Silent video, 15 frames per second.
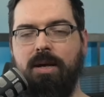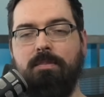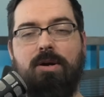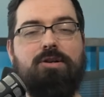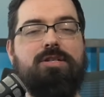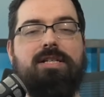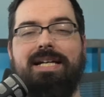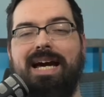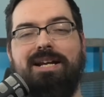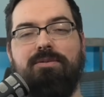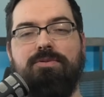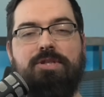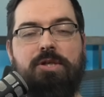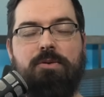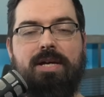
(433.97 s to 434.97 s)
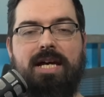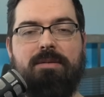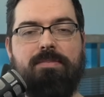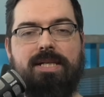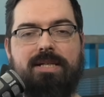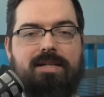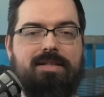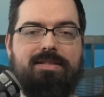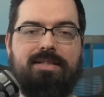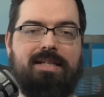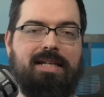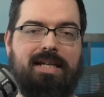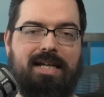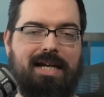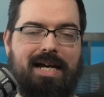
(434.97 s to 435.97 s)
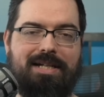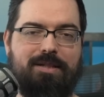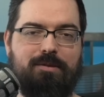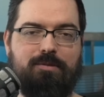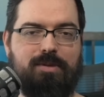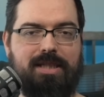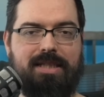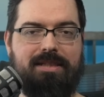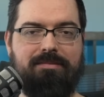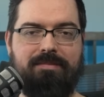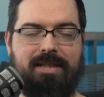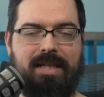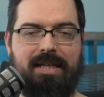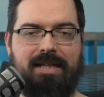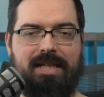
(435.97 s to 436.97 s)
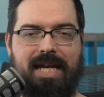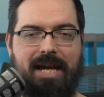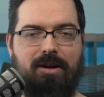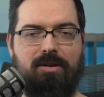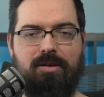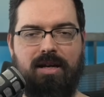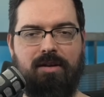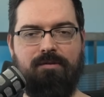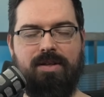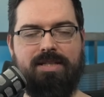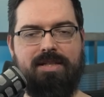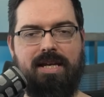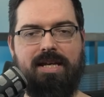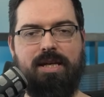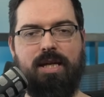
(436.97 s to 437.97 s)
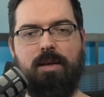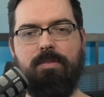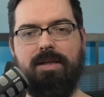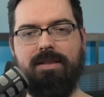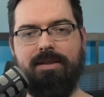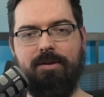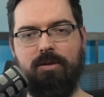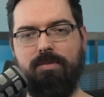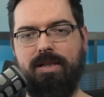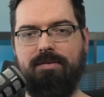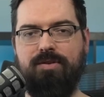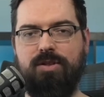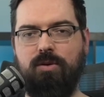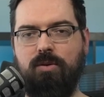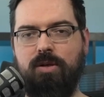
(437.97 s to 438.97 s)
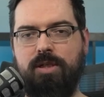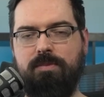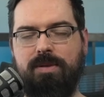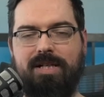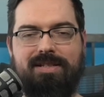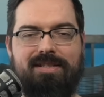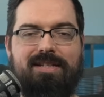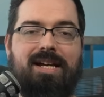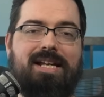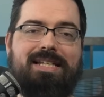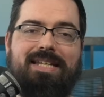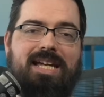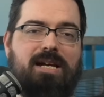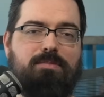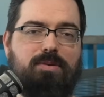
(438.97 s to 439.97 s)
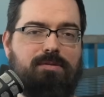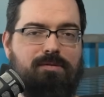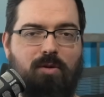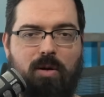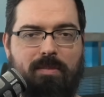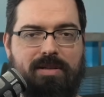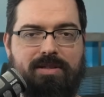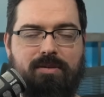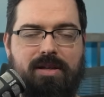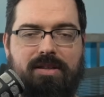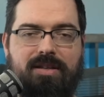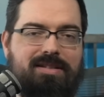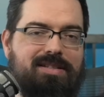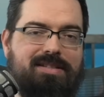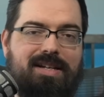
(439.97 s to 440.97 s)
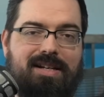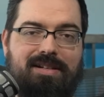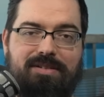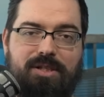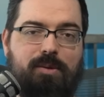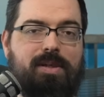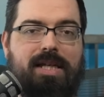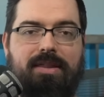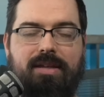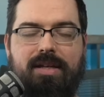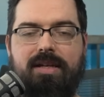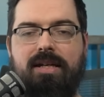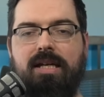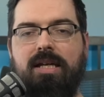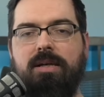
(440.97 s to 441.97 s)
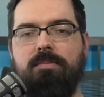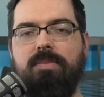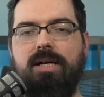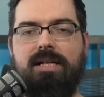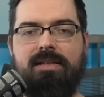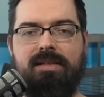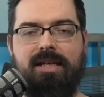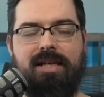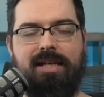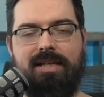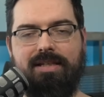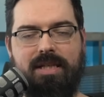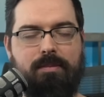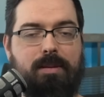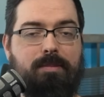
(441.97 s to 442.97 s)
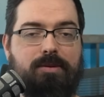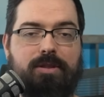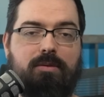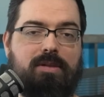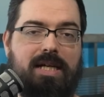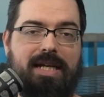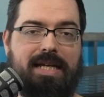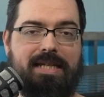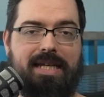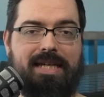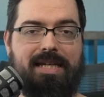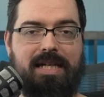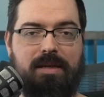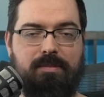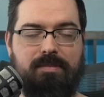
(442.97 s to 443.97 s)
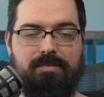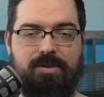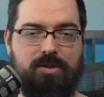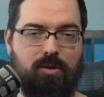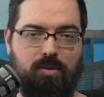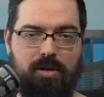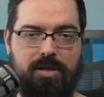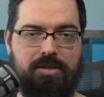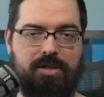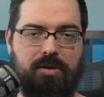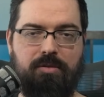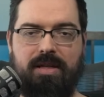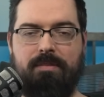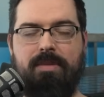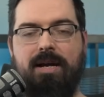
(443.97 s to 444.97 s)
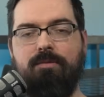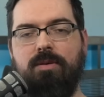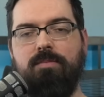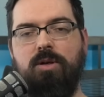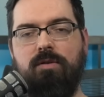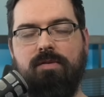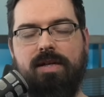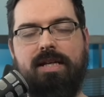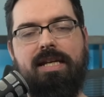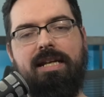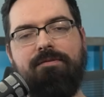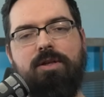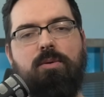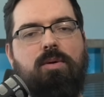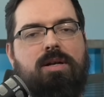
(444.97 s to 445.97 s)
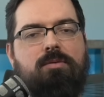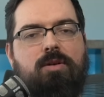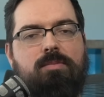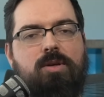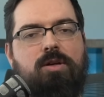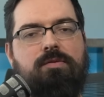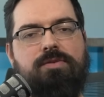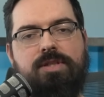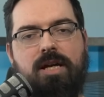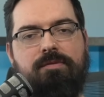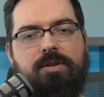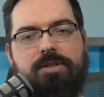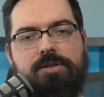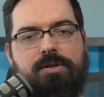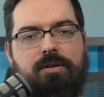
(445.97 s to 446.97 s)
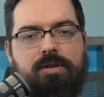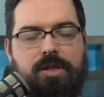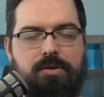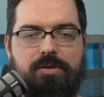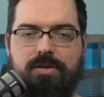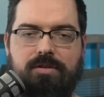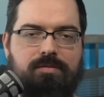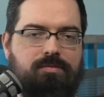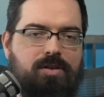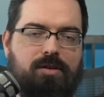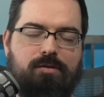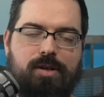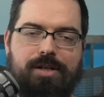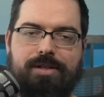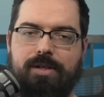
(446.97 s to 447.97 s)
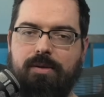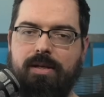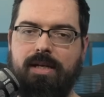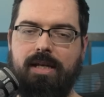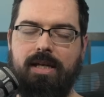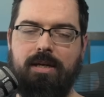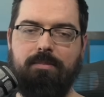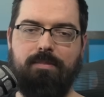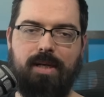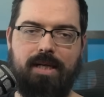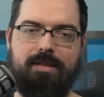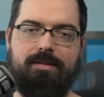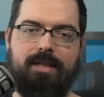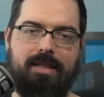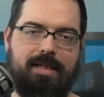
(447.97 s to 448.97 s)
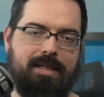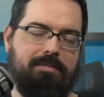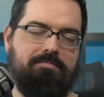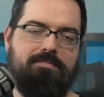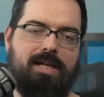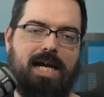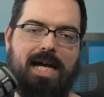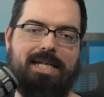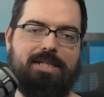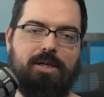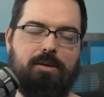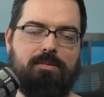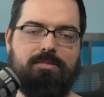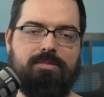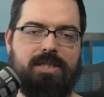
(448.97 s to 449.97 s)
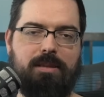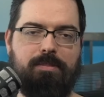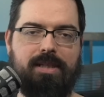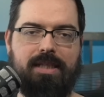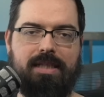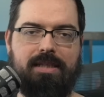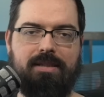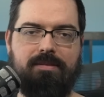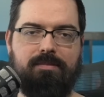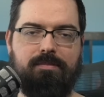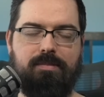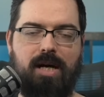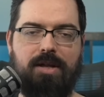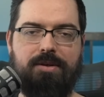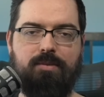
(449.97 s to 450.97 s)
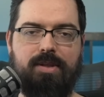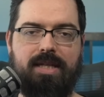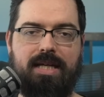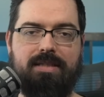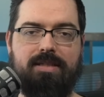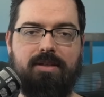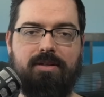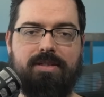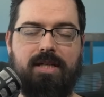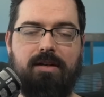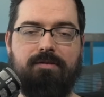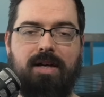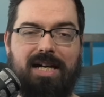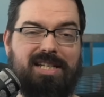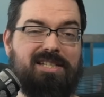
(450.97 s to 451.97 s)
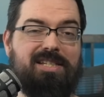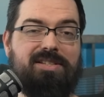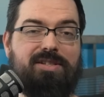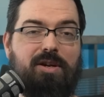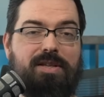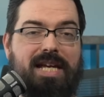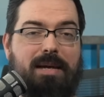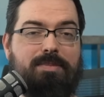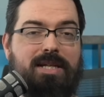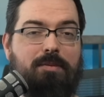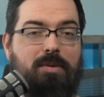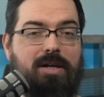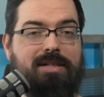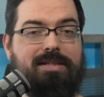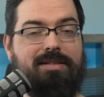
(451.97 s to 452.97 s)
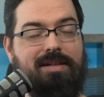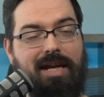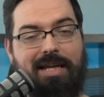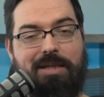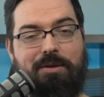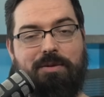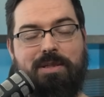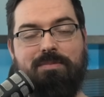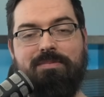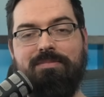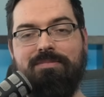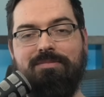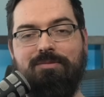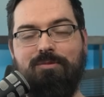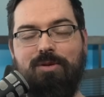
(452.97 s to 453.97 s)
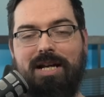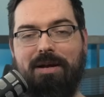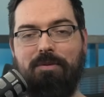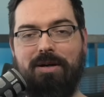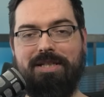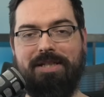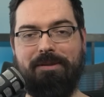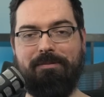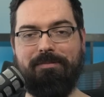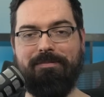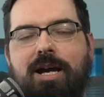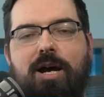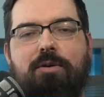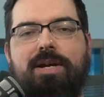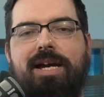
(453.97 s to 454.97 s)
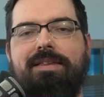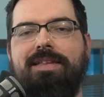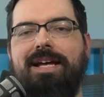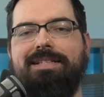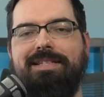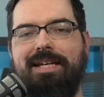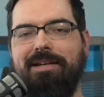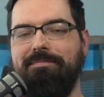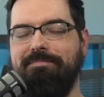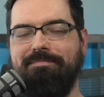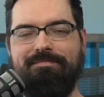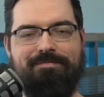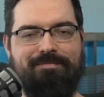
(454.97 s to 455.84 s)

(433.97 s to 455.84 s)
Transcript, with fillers: Personally, I don't do that because I don't really care if it's taking up a little bit of storage, because it's not going to take up performance or anything, because it's not going to do anything. But some people don't like it taking up storage, so they might remove it. And if you want to remove stuff that you don't use, feel free to do it. But I don't typically bother with that sort of stuff. I just install the apps I want and use them when I want to. Okay, that's it.